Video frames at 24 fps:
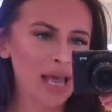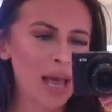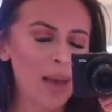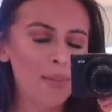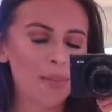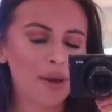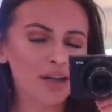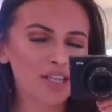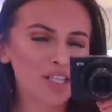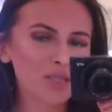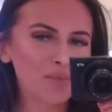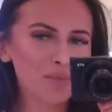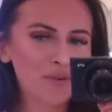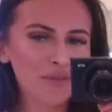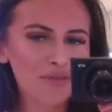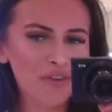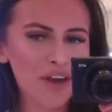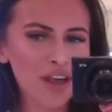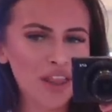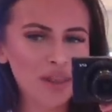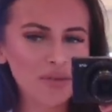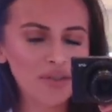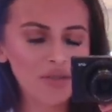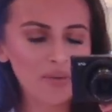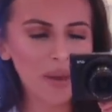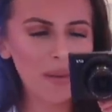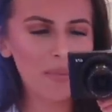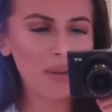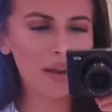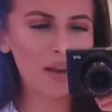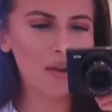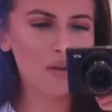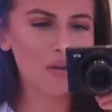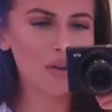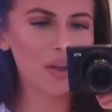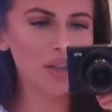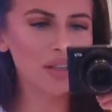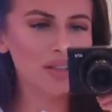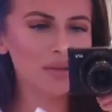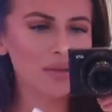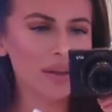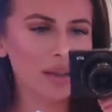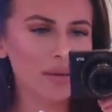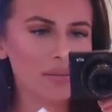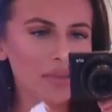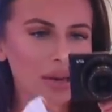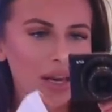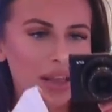But I just prefer them to be a bit longer
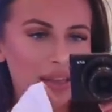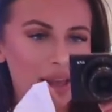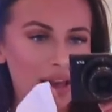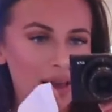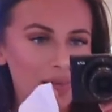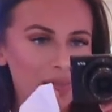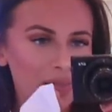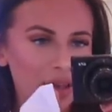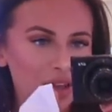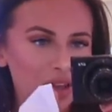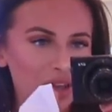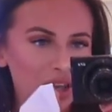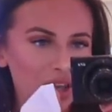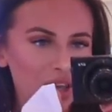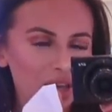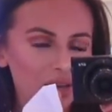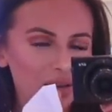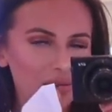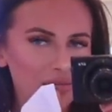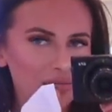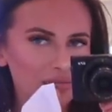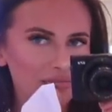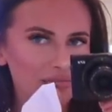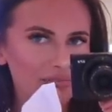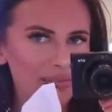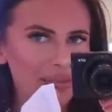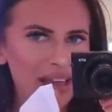so I can be like that and be cute.